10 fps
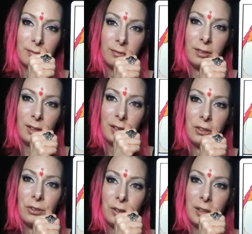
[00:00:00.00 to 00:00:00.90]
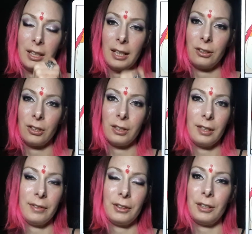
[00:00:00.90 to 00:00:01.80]
Really and truly has just
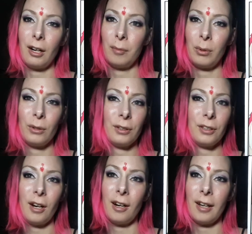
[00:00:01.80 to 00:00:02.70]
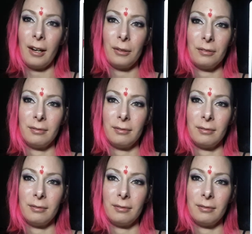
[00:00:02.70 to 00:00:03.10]
given her heart, poured her heart out